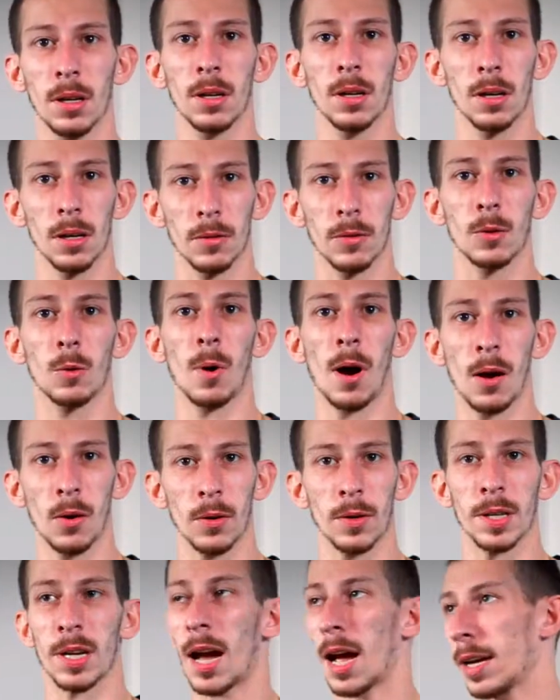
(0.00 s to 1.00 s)
of
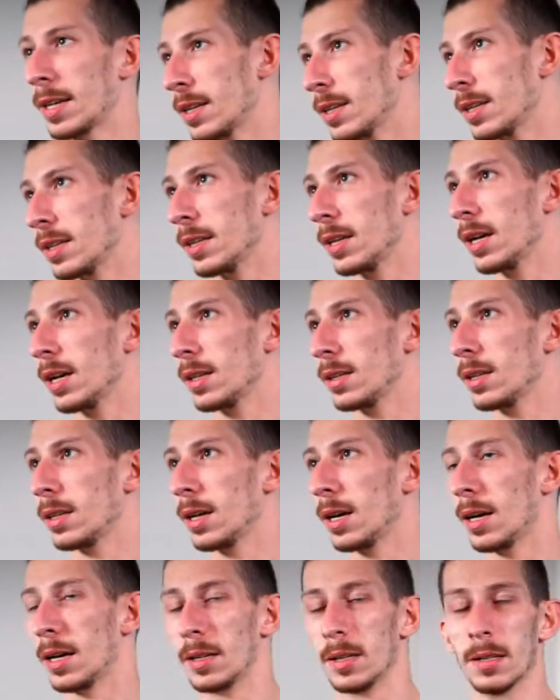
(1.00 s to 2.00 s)
quality I can get,
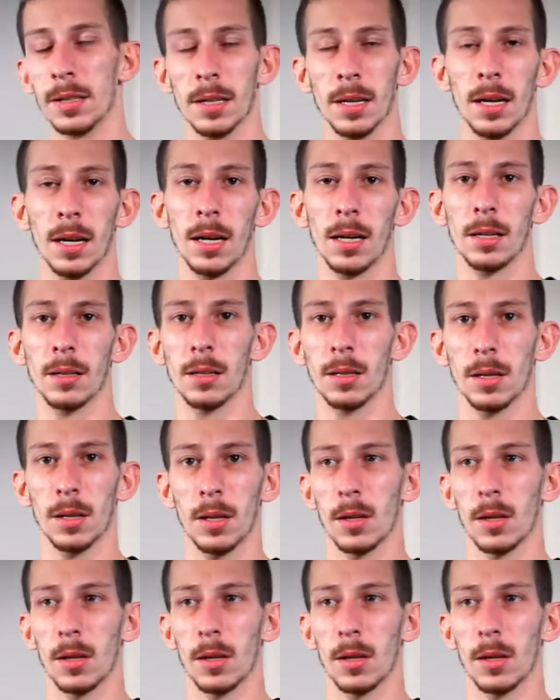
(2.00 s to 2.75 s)
and so